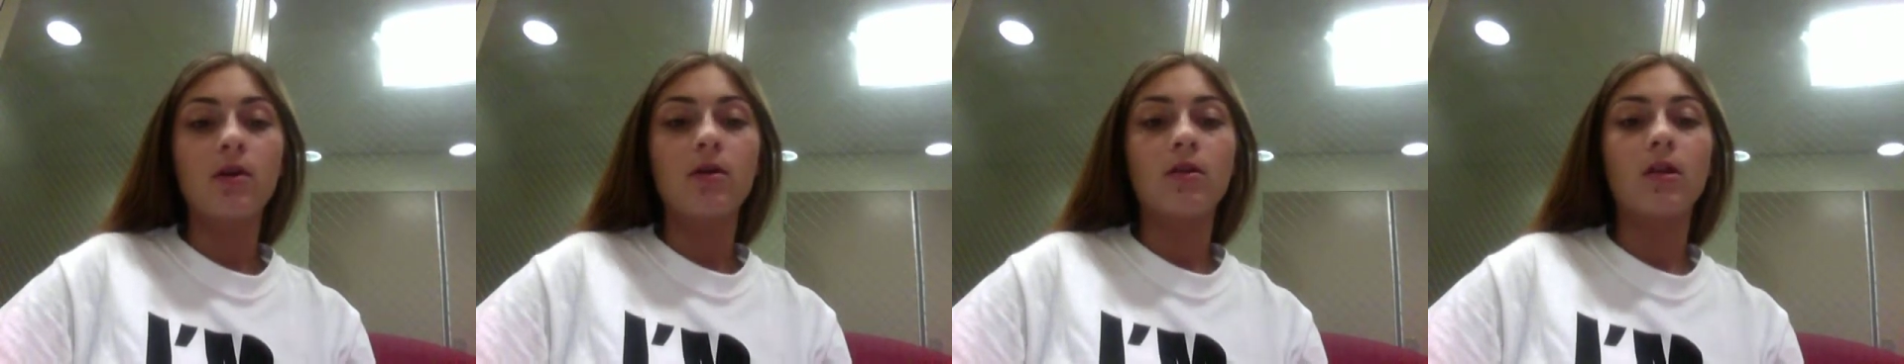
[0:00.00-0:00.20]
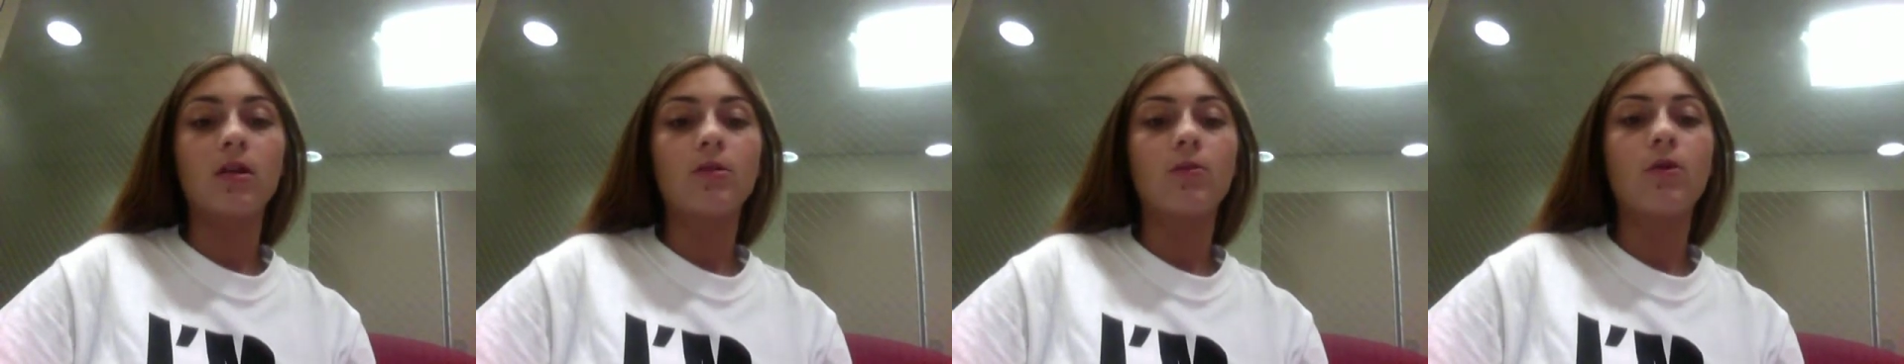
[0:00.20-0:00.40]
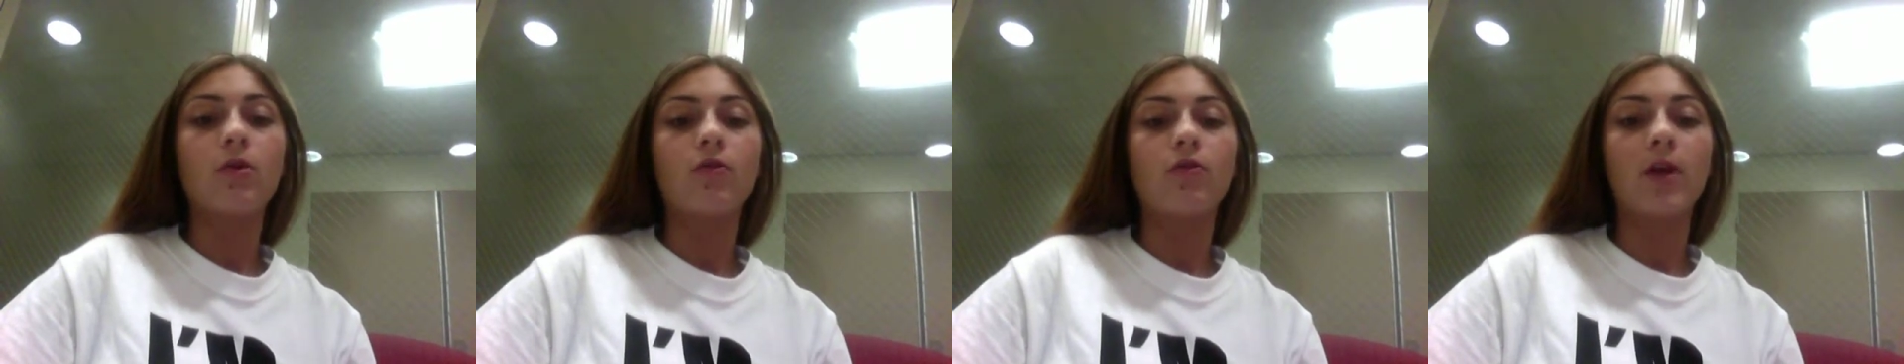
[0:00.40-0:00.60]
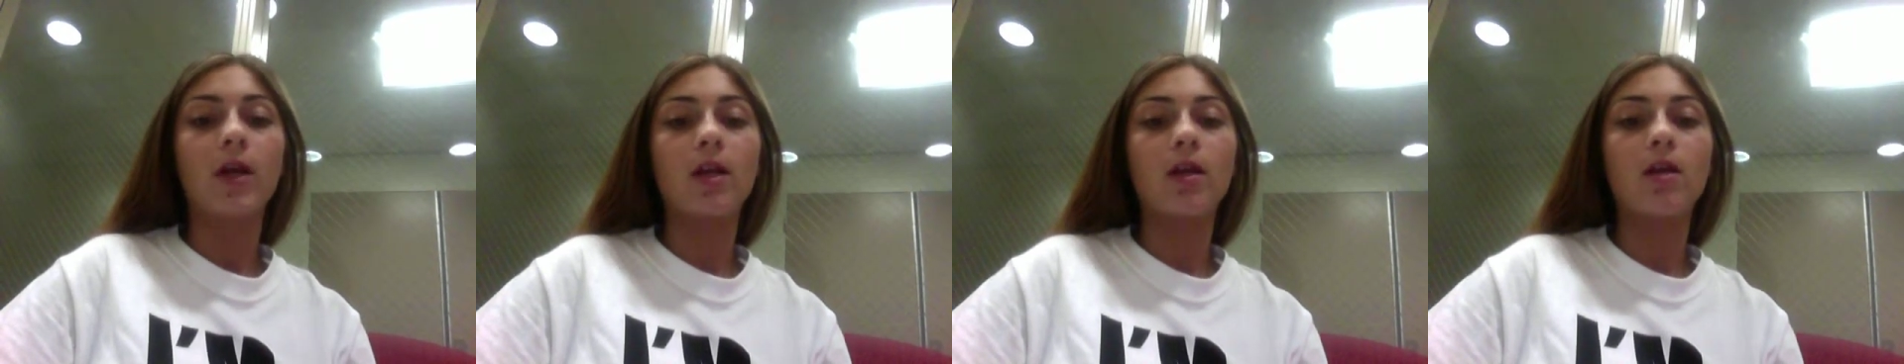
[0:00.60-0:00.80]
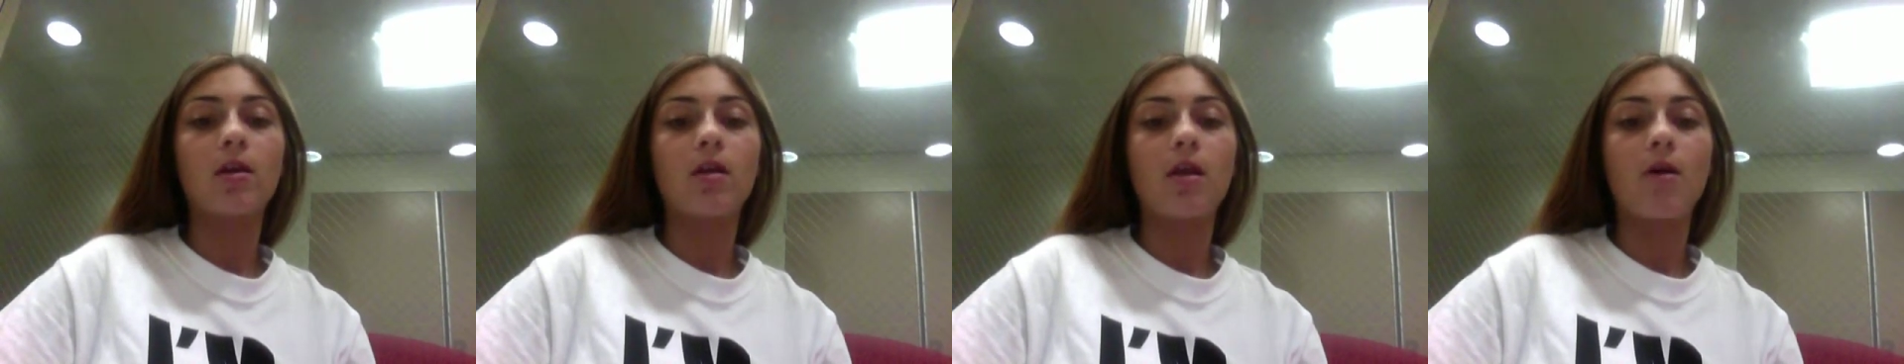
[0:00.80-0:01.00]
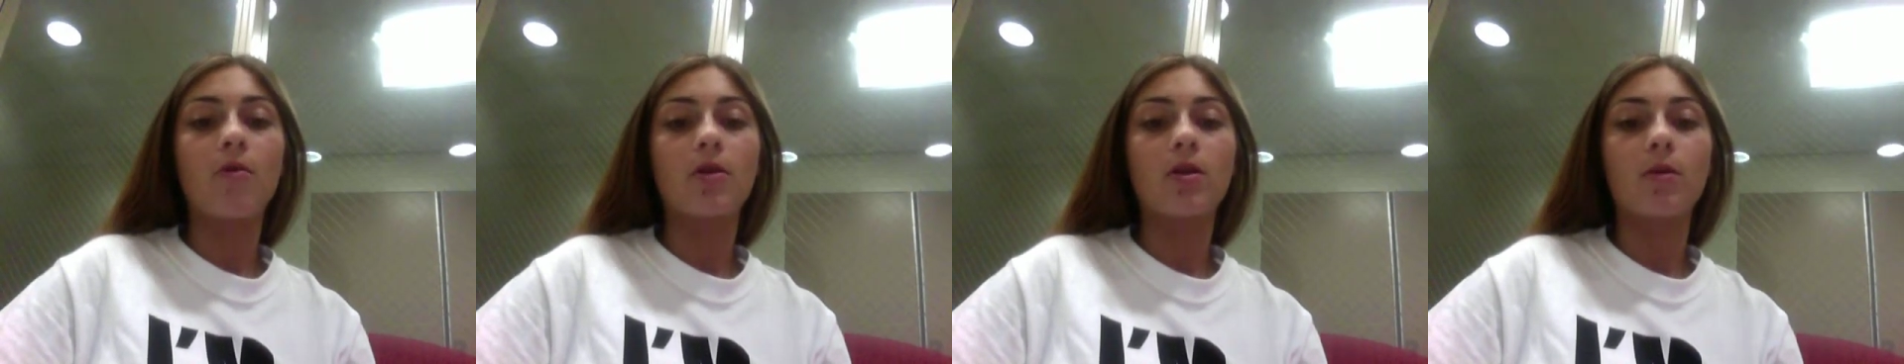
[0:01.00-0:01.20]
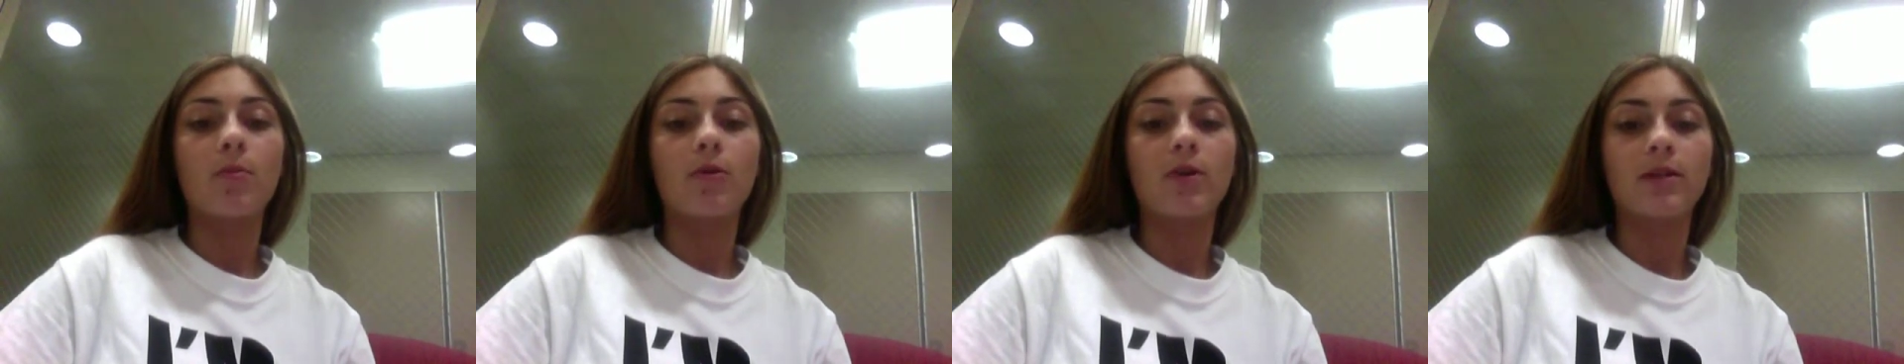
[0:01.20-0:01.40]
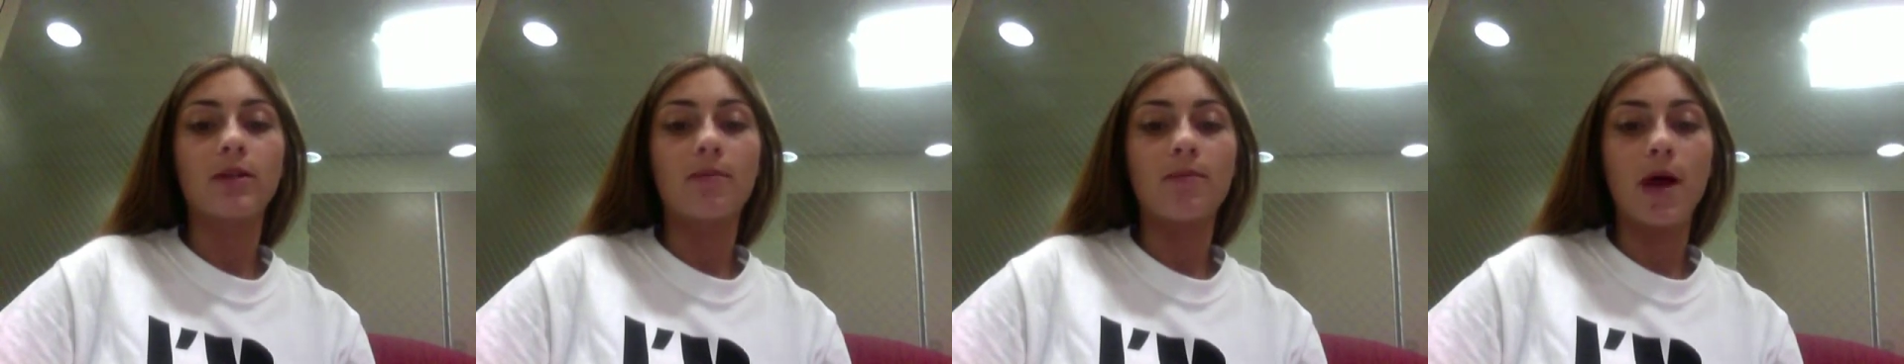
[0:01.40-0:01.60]
This will greatly lower the
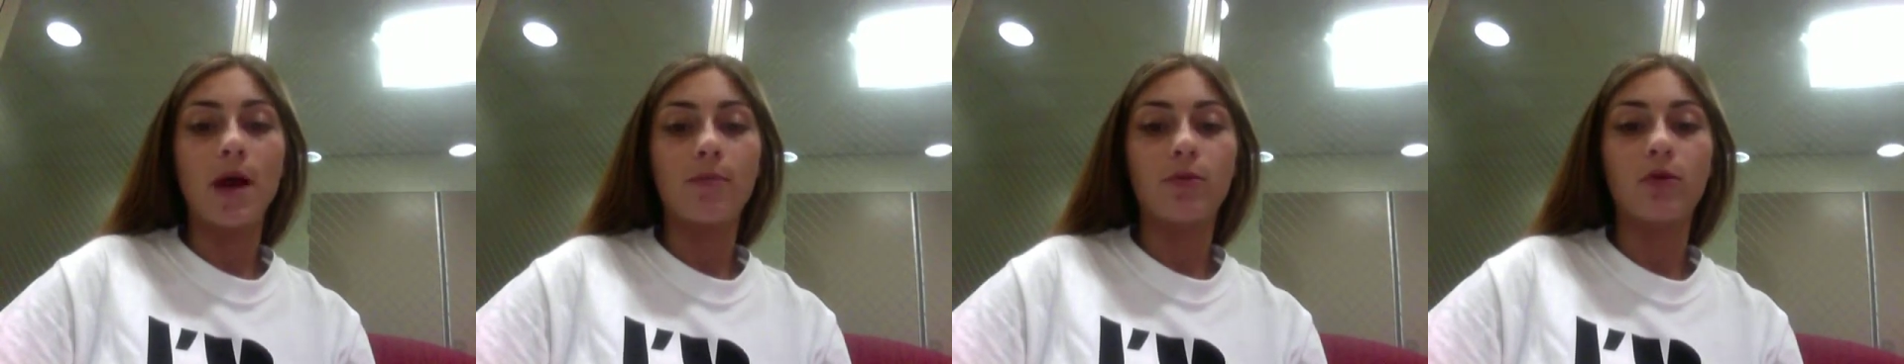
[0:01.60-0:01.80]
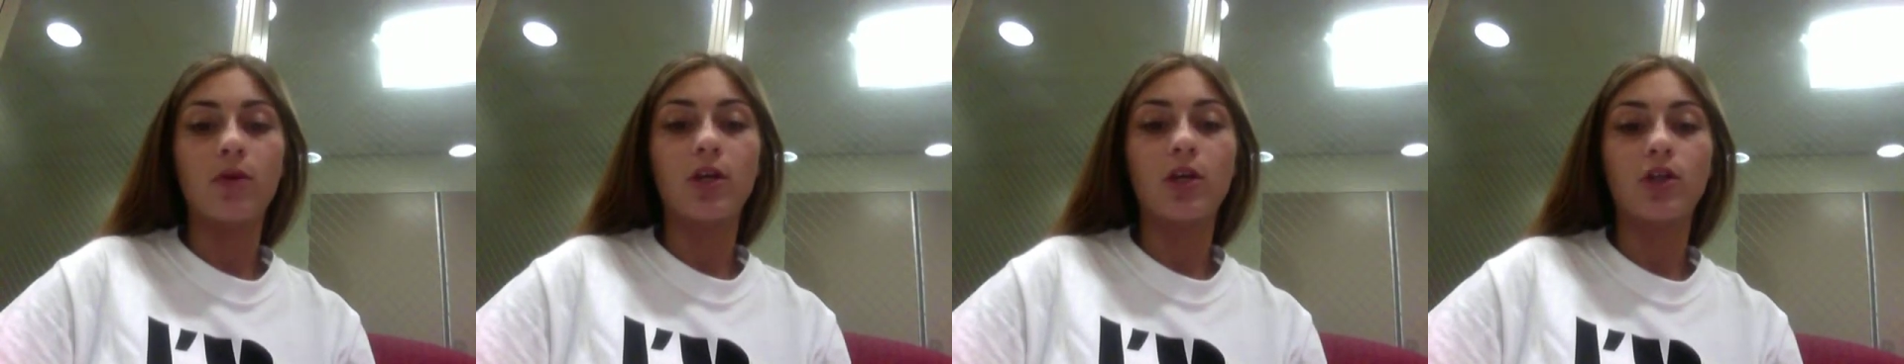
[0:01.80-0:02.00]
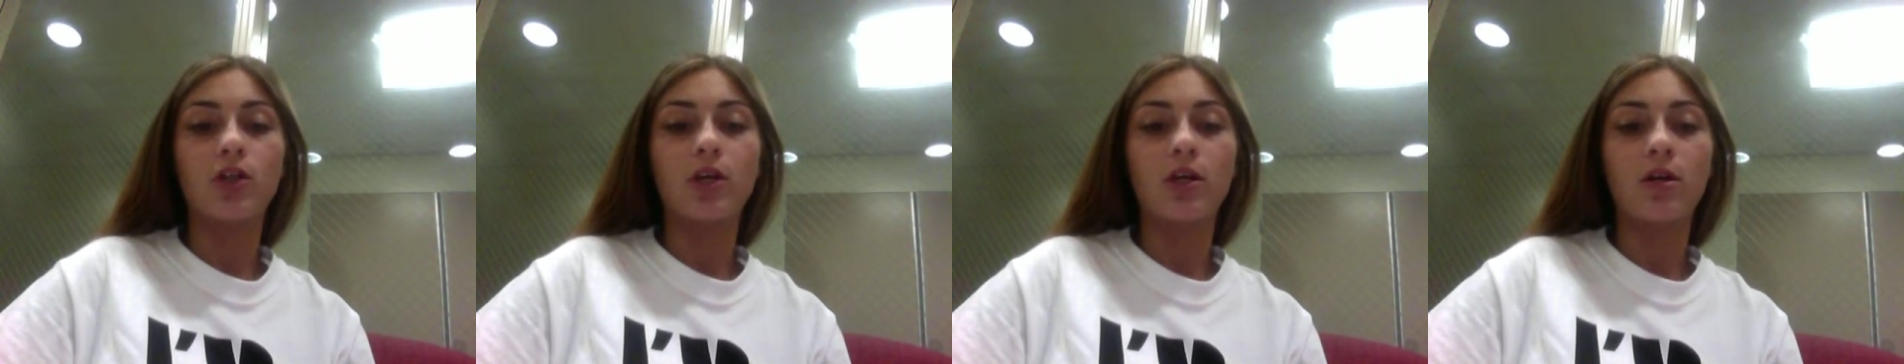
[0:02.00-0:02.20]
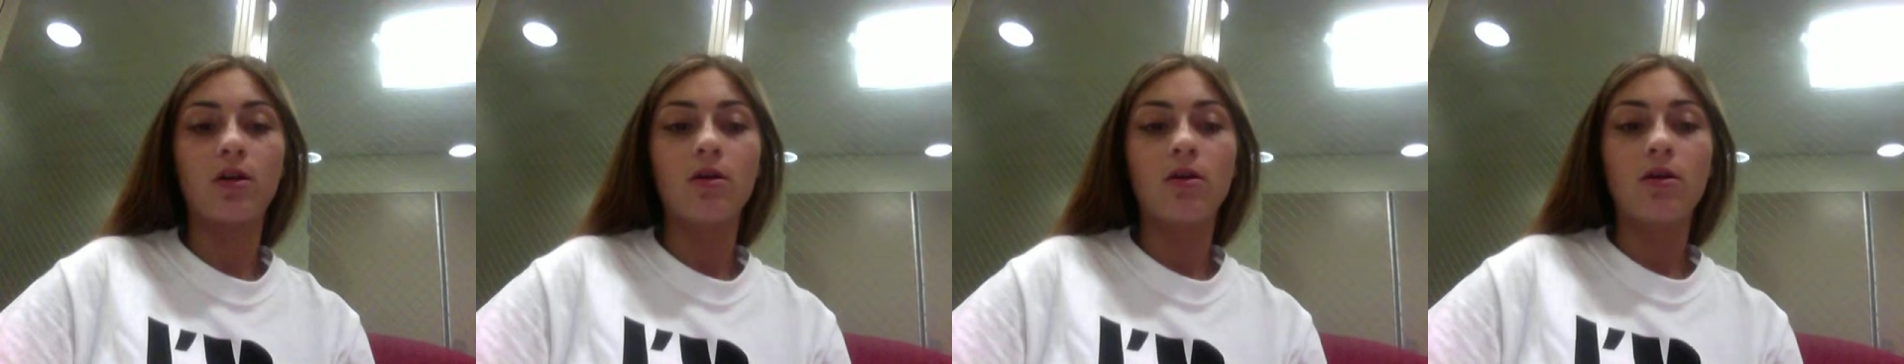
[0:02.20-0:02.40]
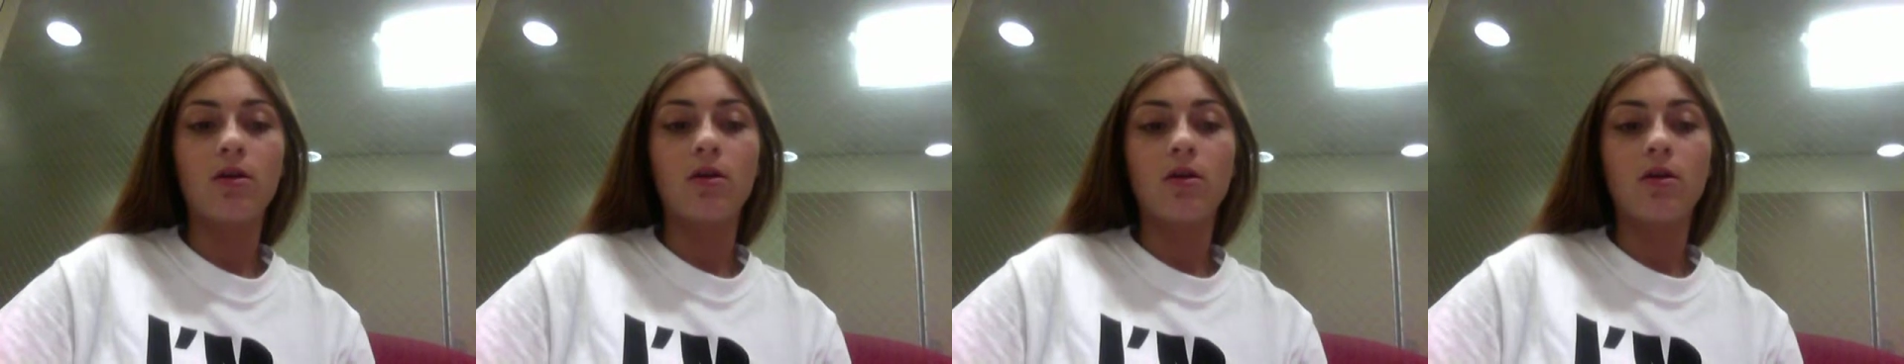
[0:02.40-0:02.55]
prison population,